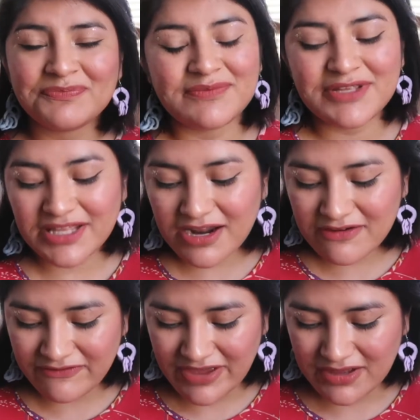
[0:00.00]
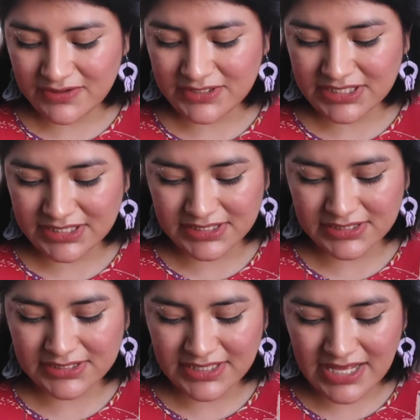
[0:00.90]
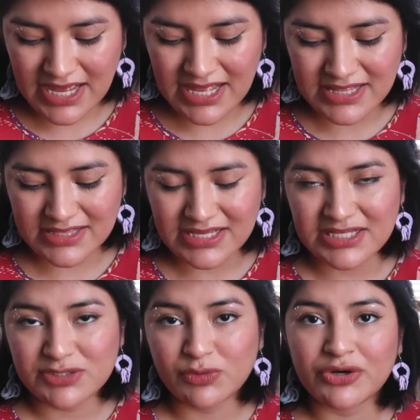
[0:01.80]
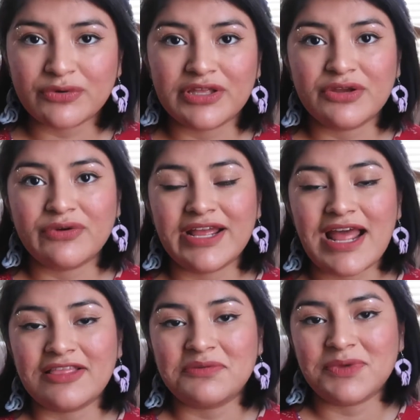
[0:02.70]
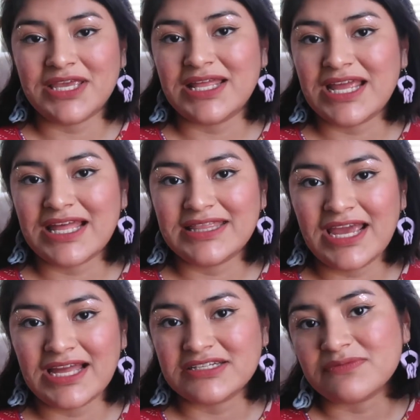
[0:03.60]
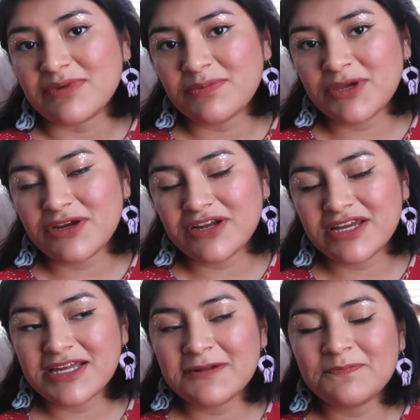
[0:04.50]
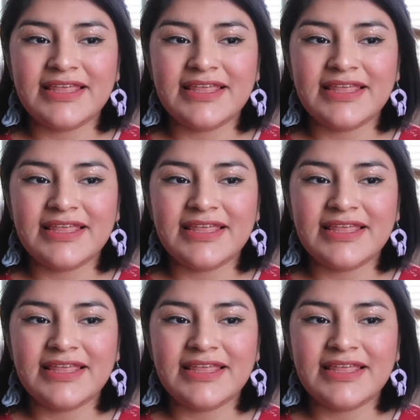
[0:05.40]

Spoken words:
Something that I found is that these work really great at the beginning and the end of my period.